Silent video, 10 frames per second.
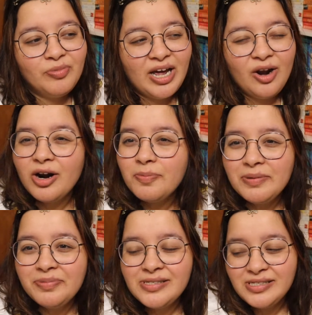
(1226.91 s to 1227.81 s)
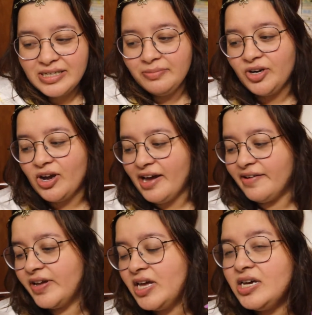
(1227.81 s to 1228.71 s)
a lot of people seem to
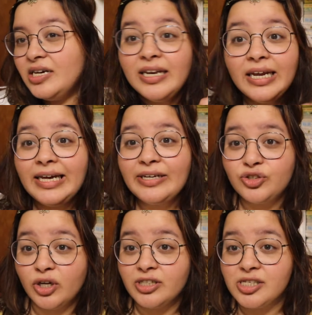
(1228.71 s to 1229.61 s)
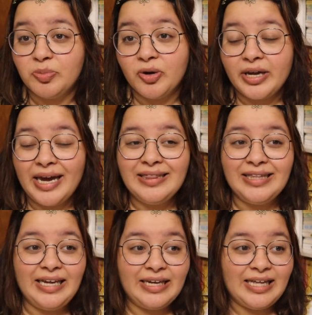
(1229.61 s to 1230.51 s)
have really enjoyed this book and
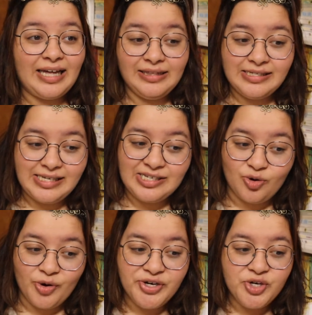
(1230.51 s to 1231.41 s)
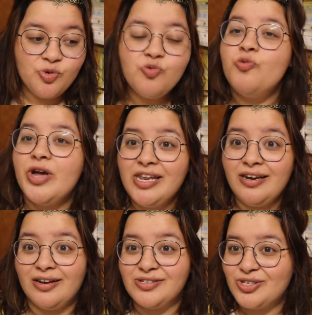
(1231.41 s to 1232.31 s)
think that this is going to win,